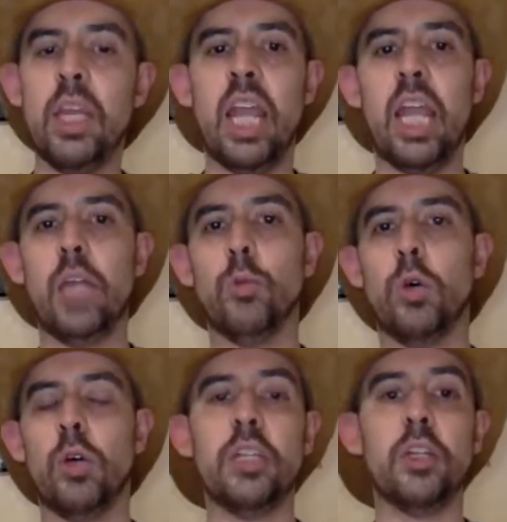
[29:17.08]
and
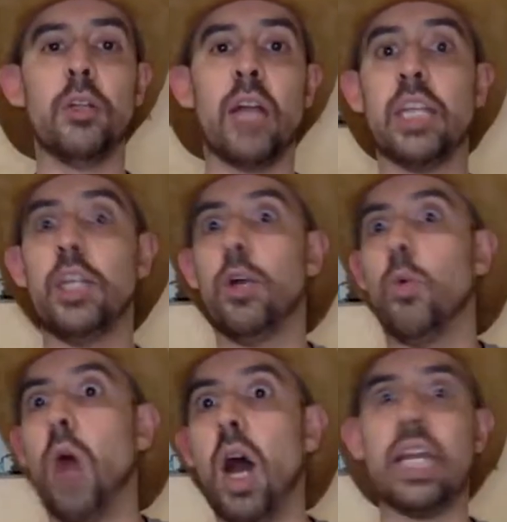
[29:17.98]
we'll either
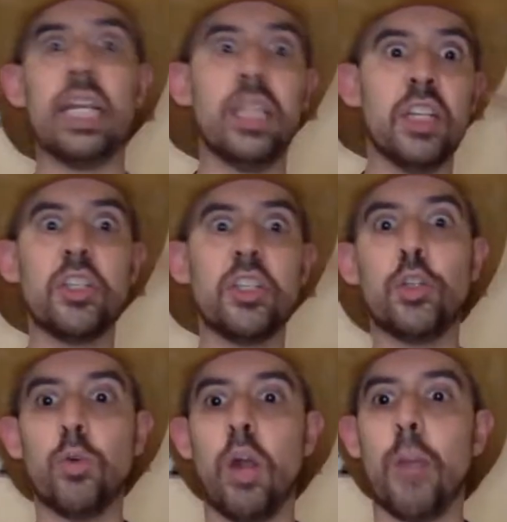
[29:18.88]
walk and listen
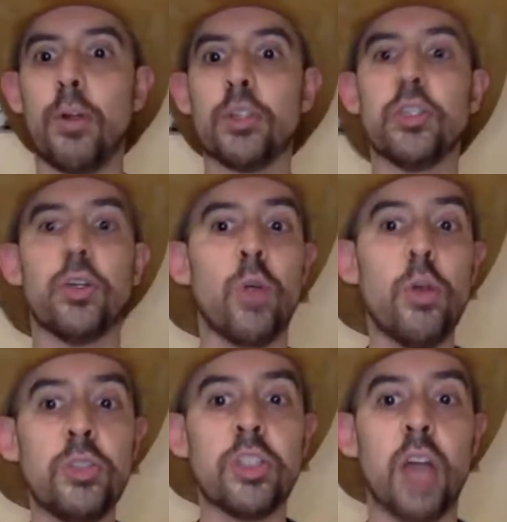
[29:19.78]
to our personal
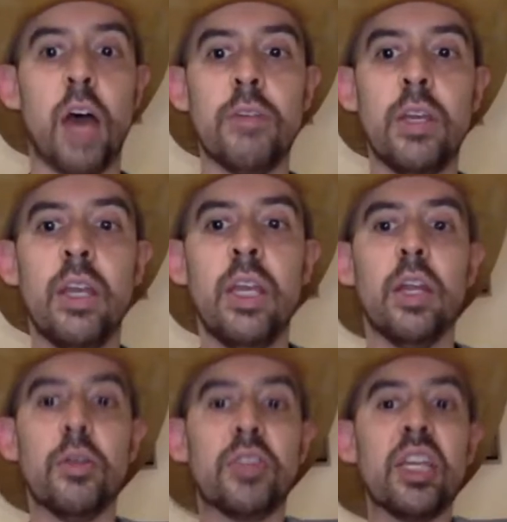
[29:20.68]
growth stuff,
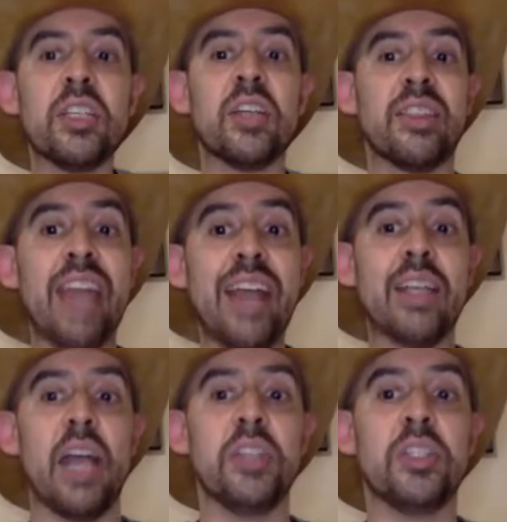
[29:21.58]
things like that,
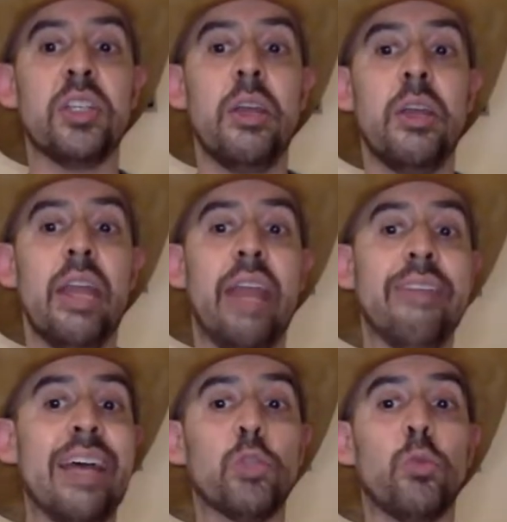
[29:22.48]
guys. And
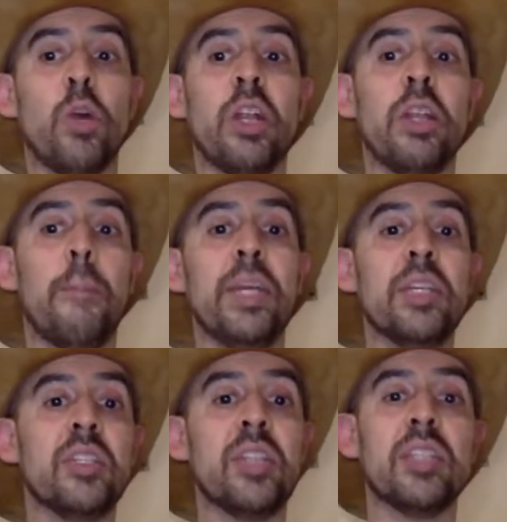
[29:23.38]
that's one of the
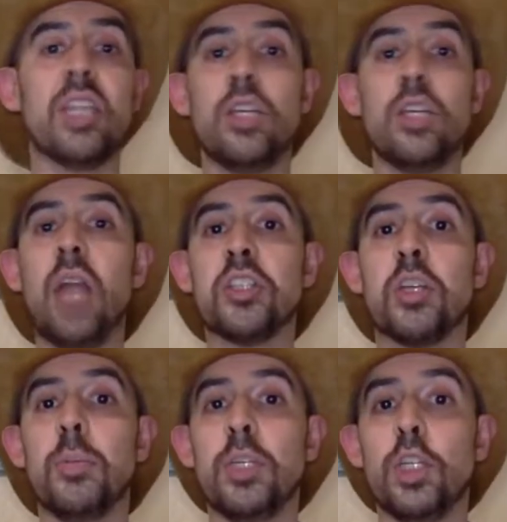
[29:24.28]
biggest things that you guys
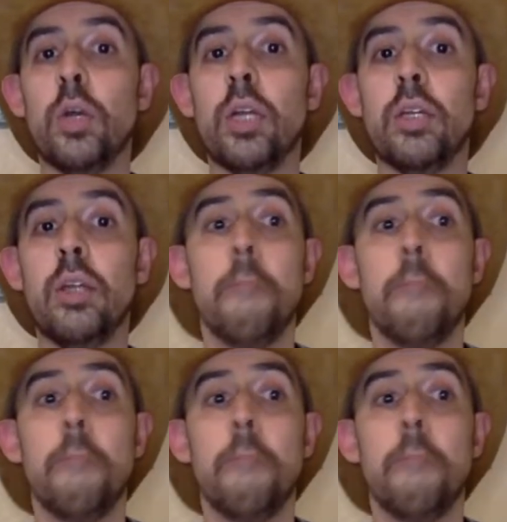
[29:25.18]
could be doing.